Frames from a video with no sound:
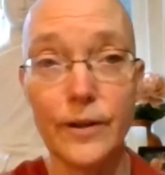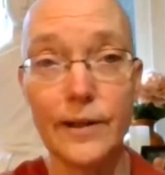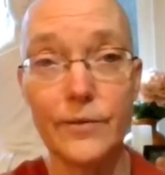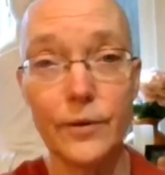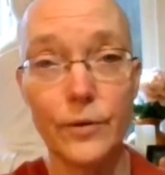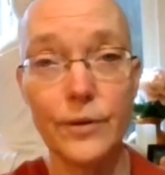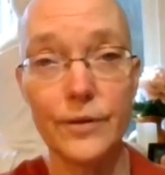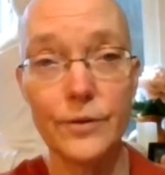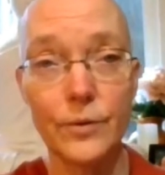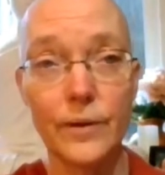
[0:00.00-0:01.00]
a lot of other
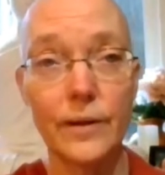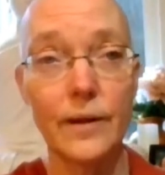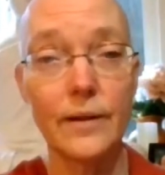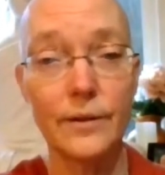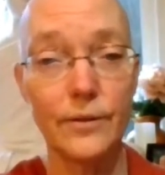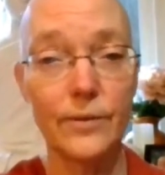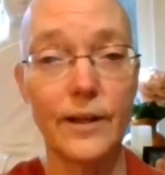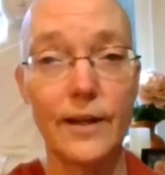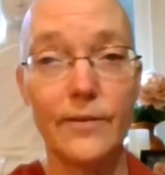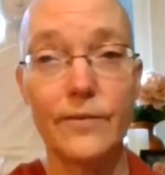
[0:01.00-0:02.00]
things going on in your
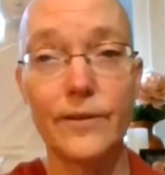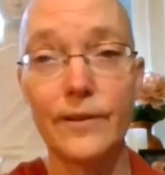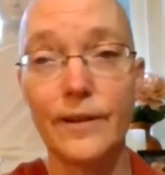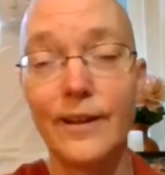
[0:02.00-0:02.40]
life.